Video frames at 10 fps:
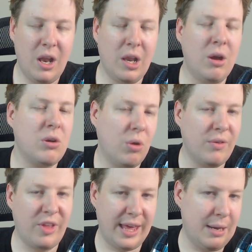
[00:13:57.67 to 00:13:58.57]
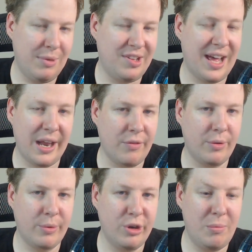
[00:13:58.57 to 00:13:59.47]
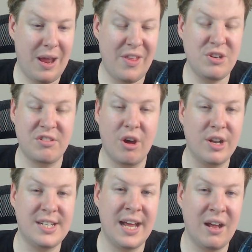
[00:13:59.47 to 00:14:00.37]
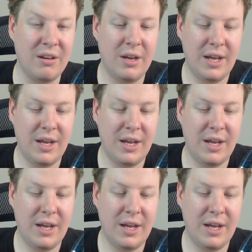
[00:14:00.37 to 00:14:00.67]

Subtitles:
lock all of the enemies out of the room, and then just go to town.